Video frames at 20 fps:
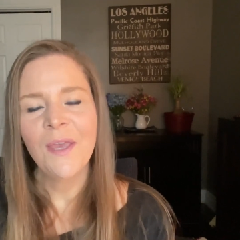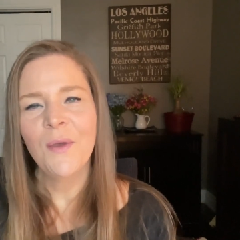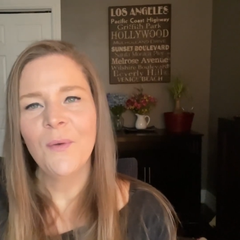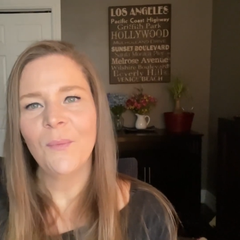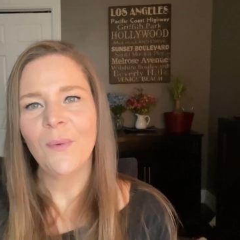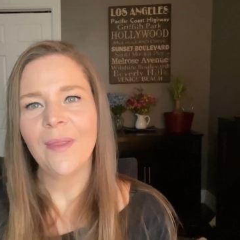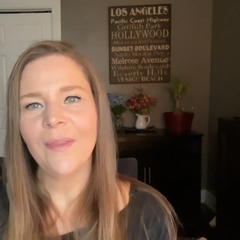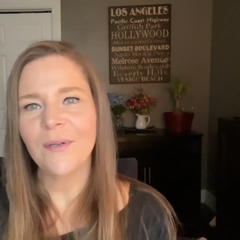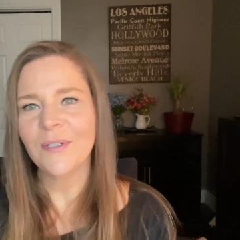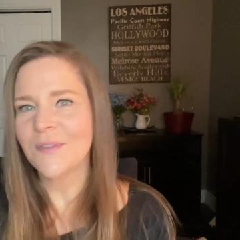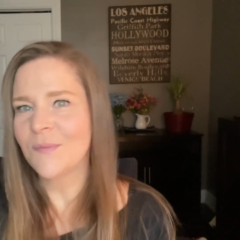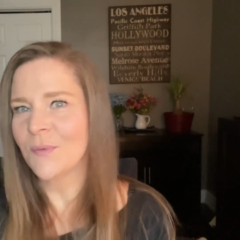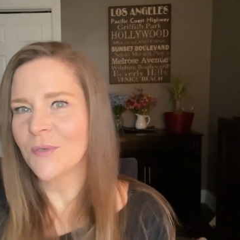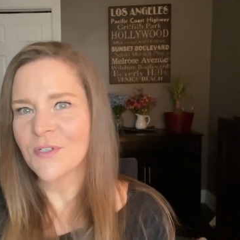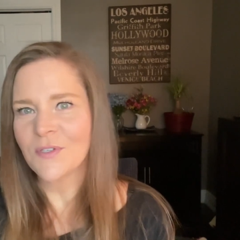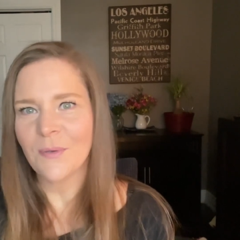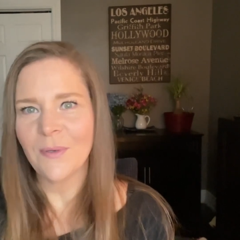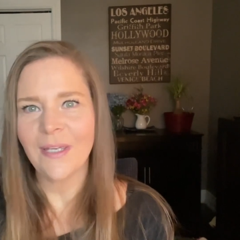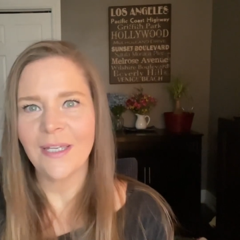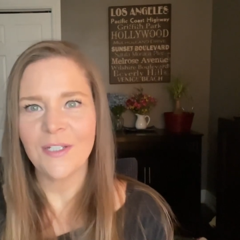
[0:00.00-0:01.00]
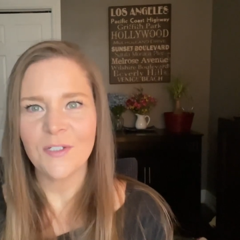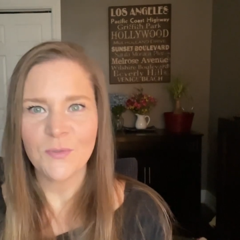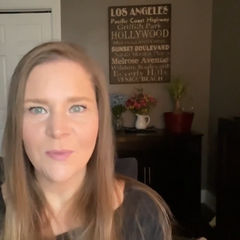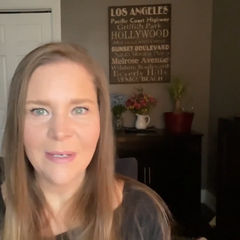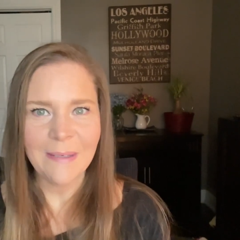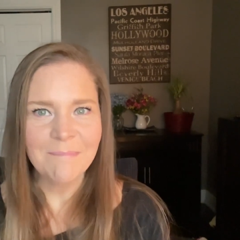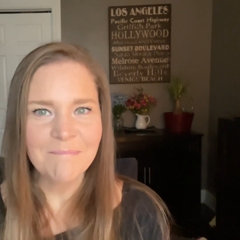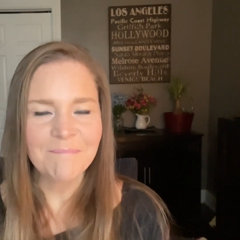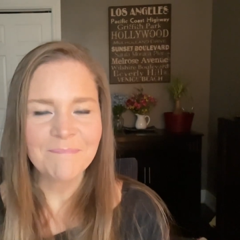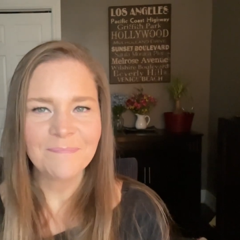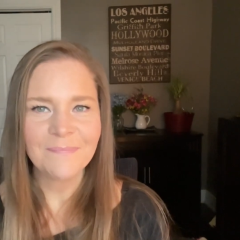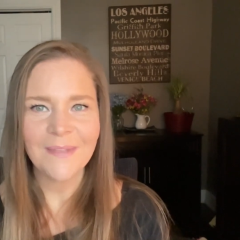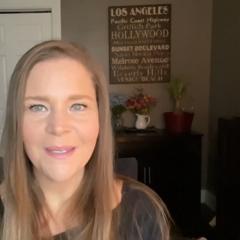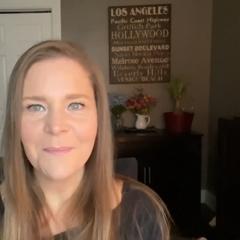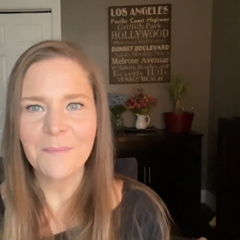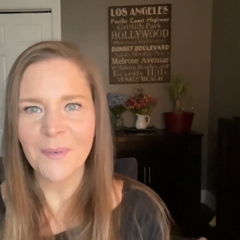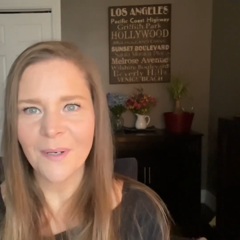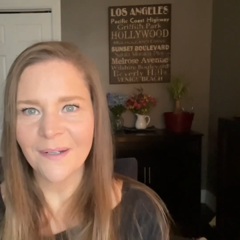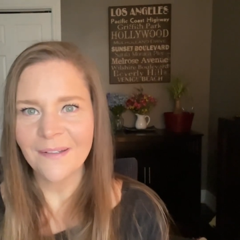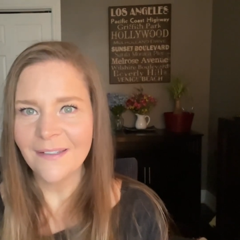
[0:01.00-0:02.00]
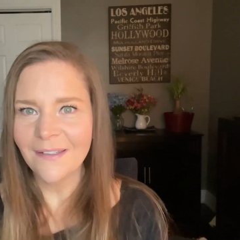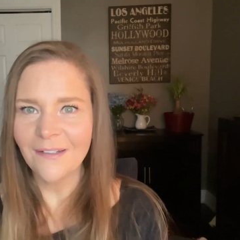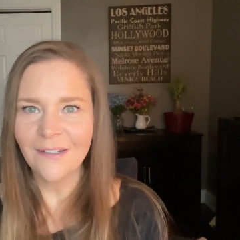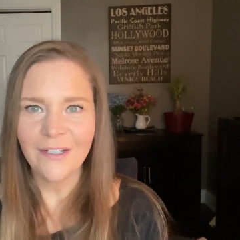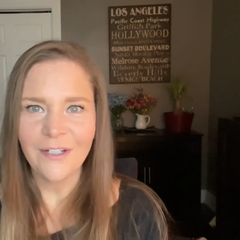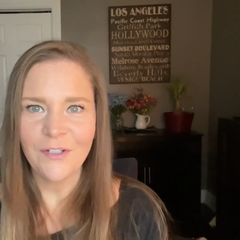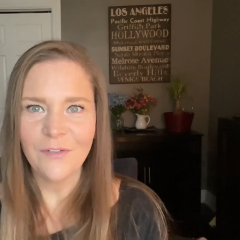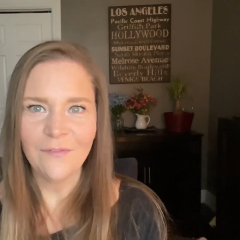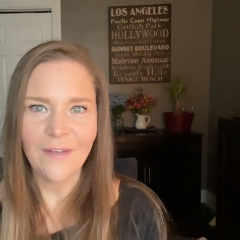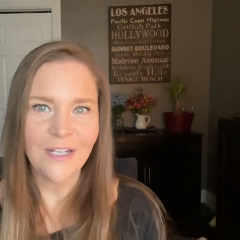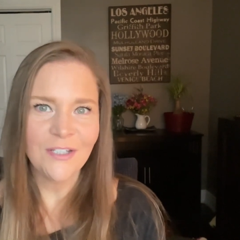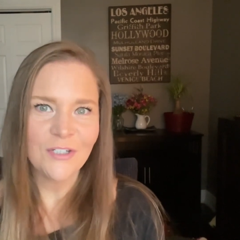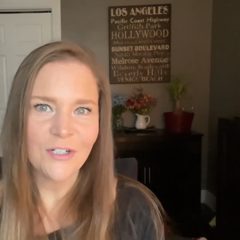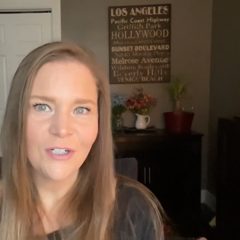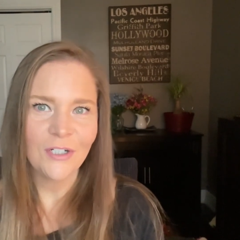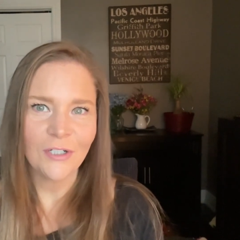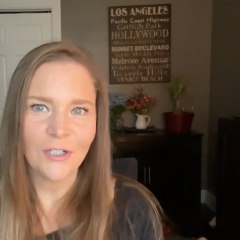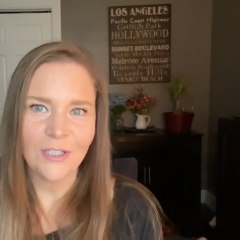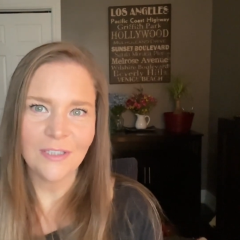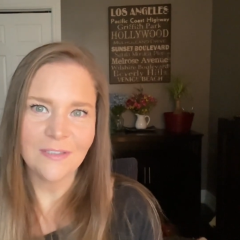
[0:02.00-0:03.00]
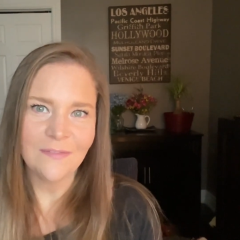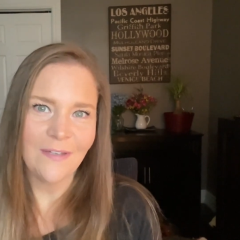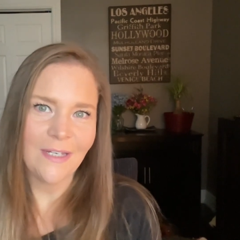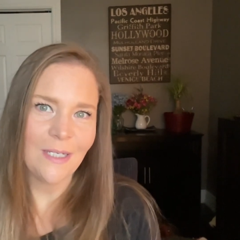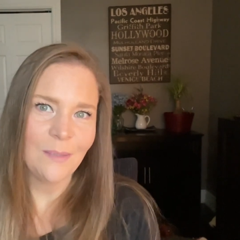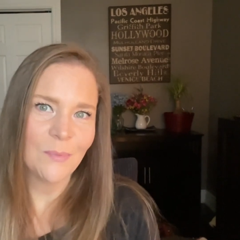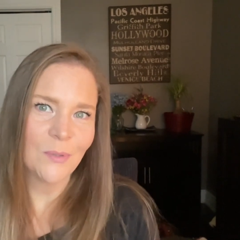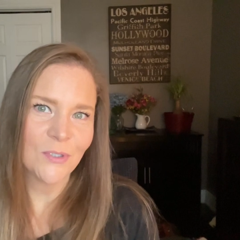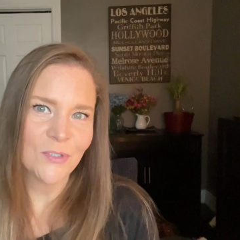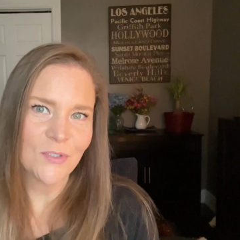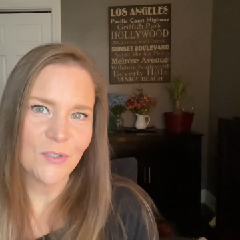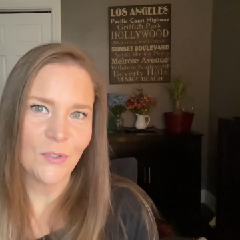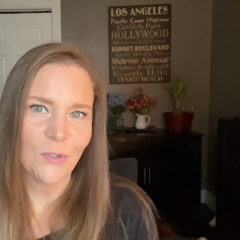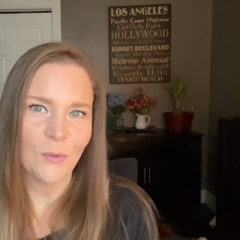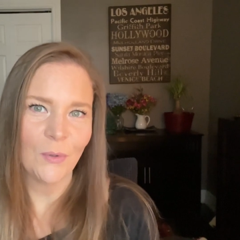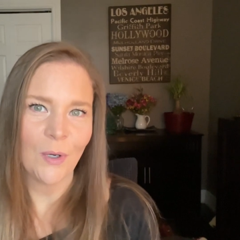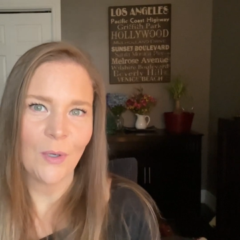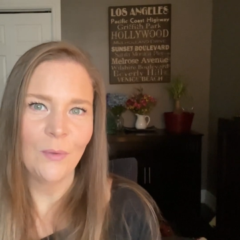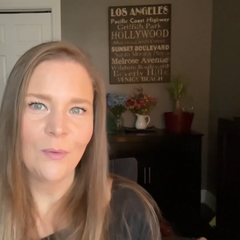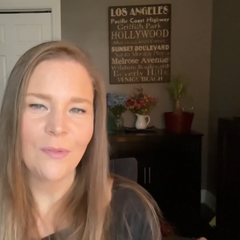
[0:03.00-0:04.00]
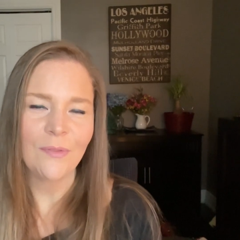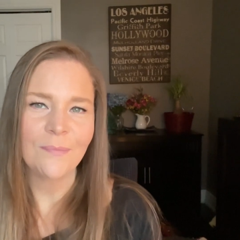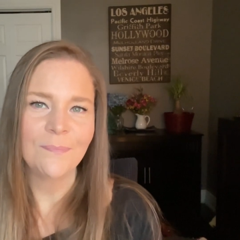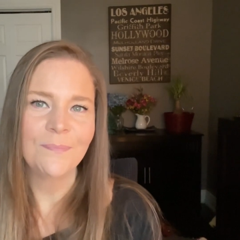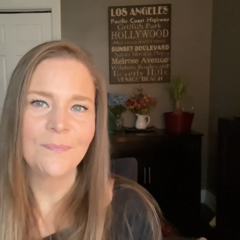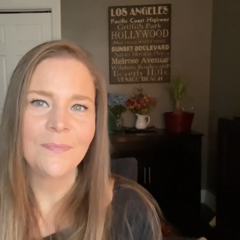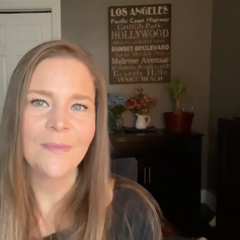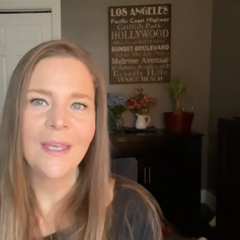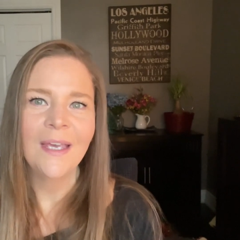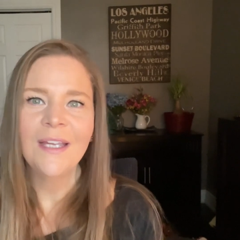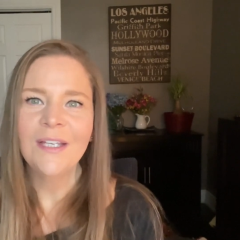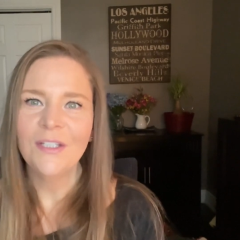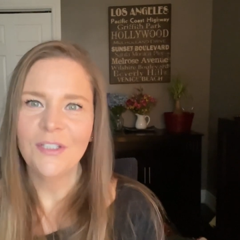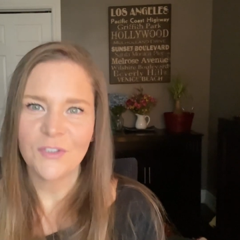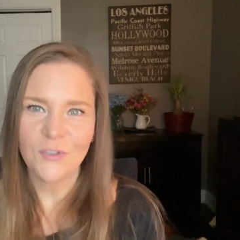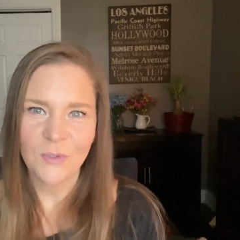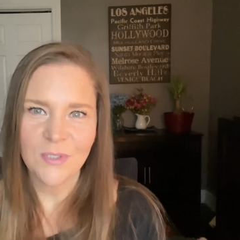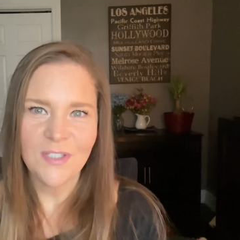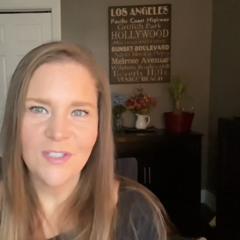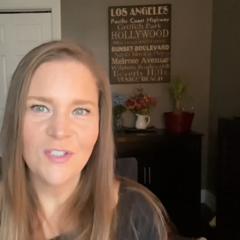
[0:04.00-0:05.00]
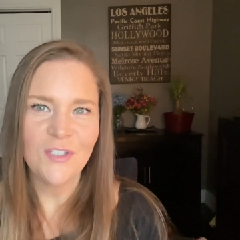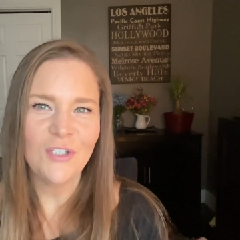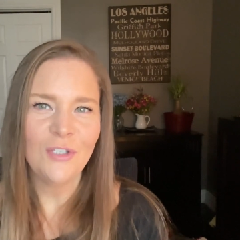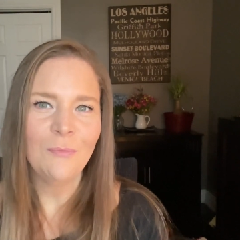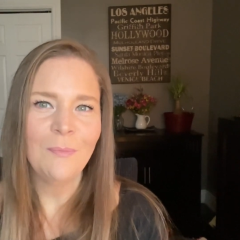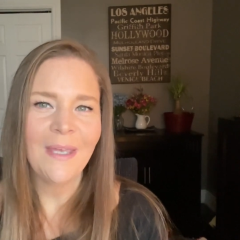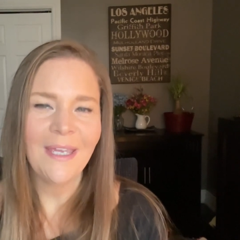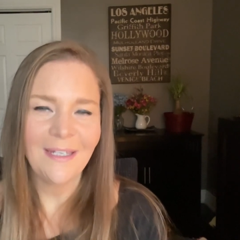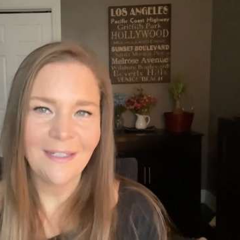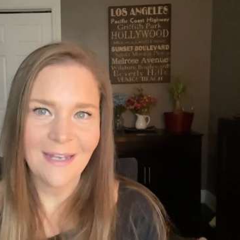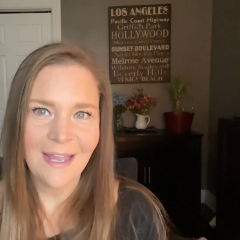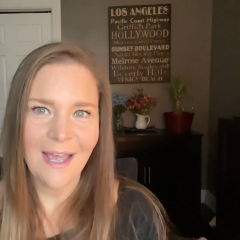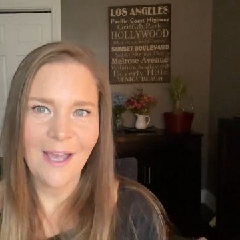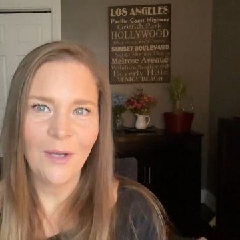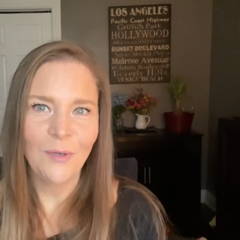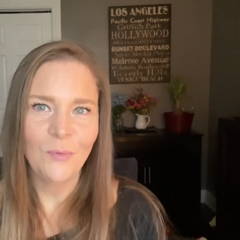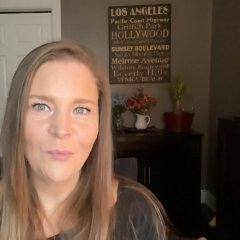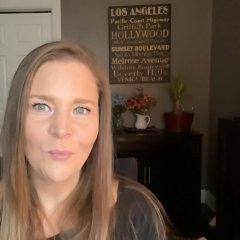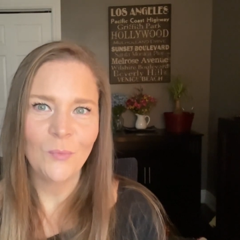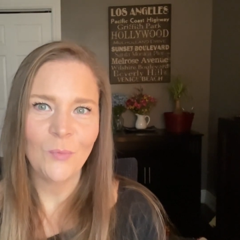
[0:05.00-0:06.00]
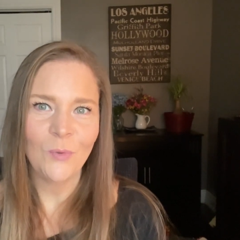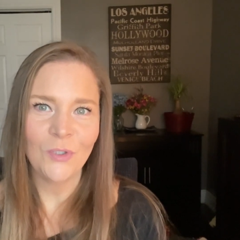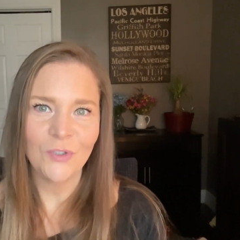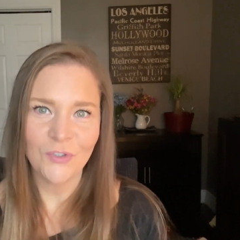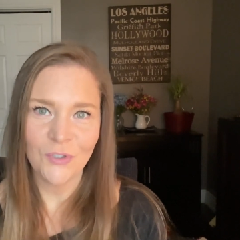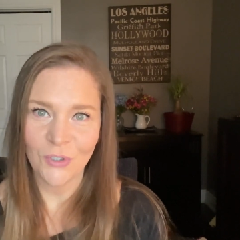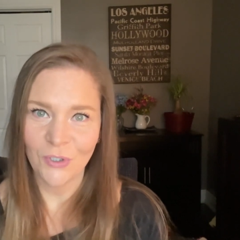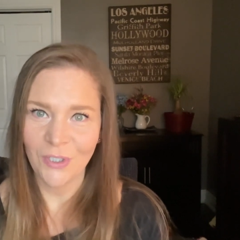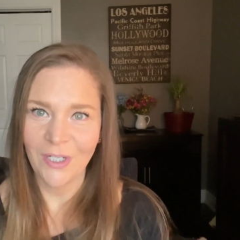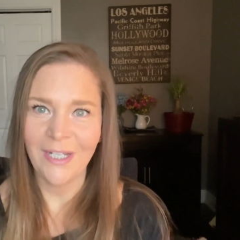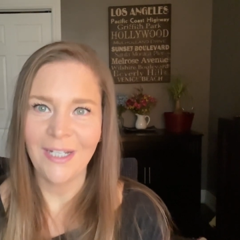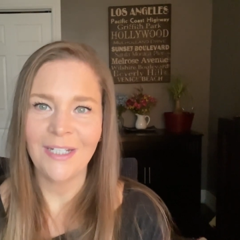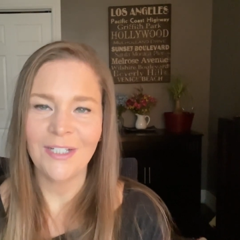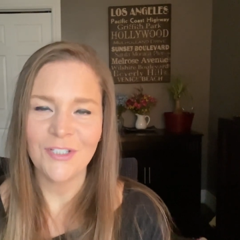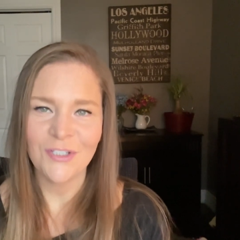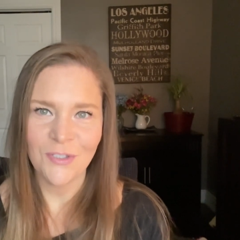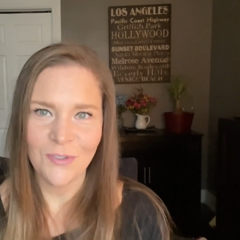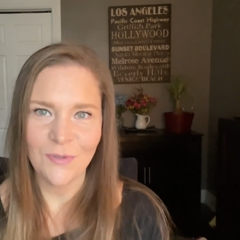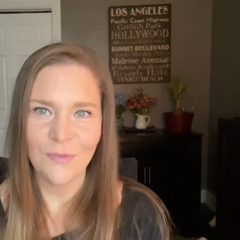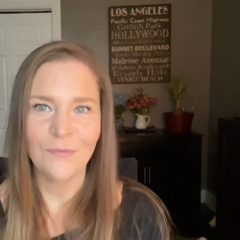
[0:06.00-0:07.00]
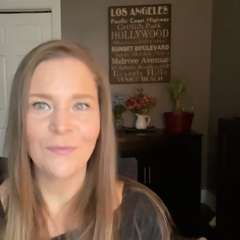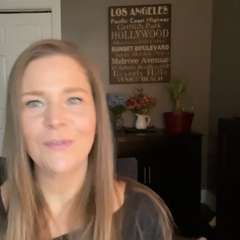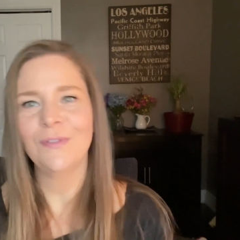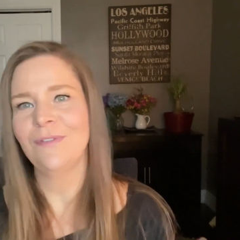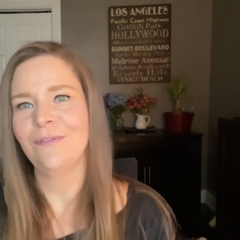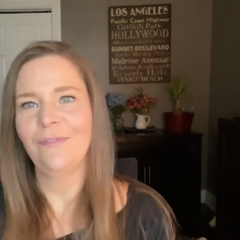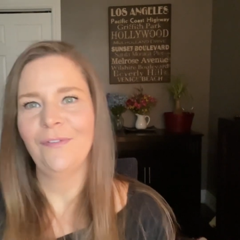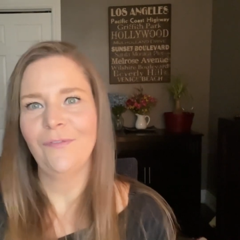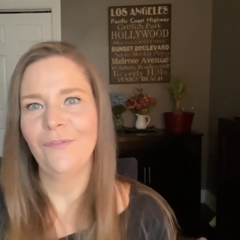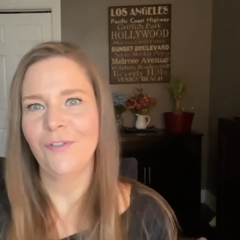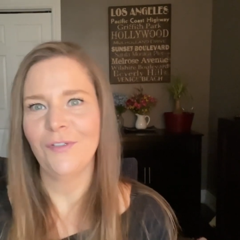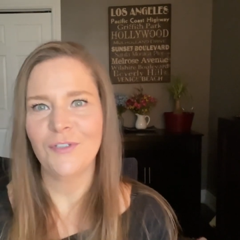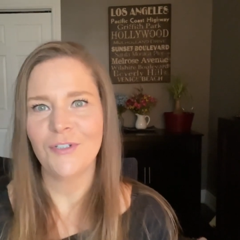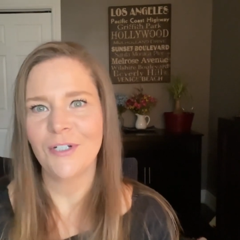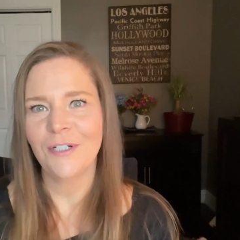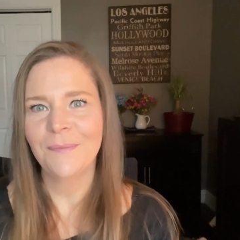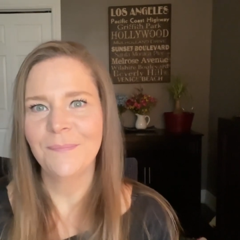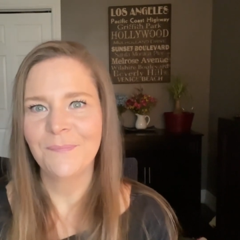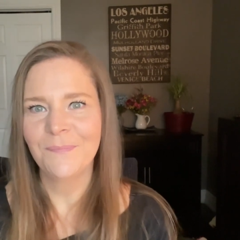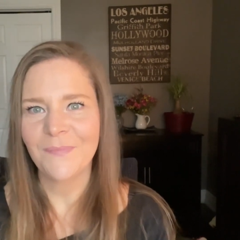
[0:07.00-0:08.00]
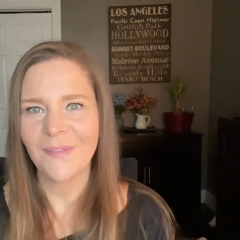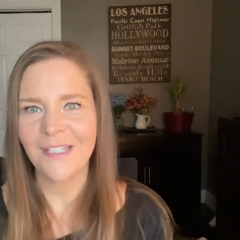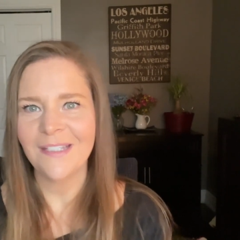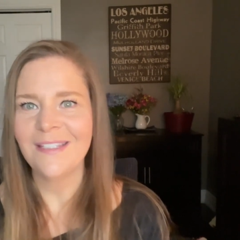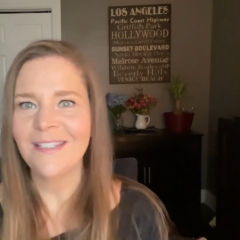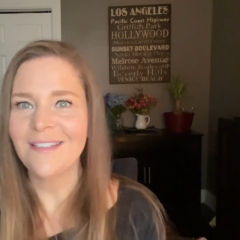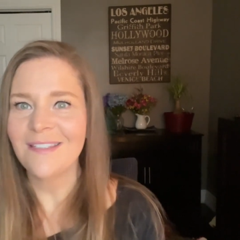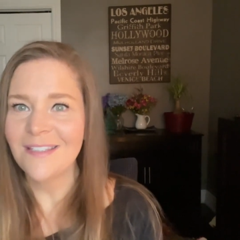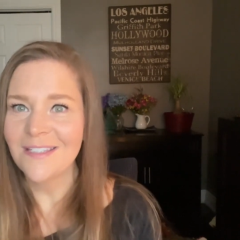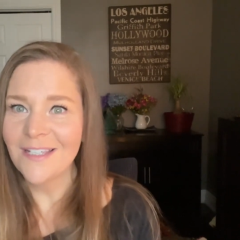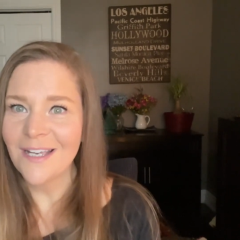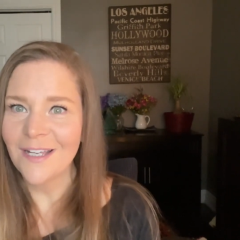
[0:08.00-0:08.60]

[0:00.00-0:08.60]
Whether it's pursuing a dream, embarking on a new venture, or cultivating personal growth, Choices you make now will turn into the fruits of your future. It's easy to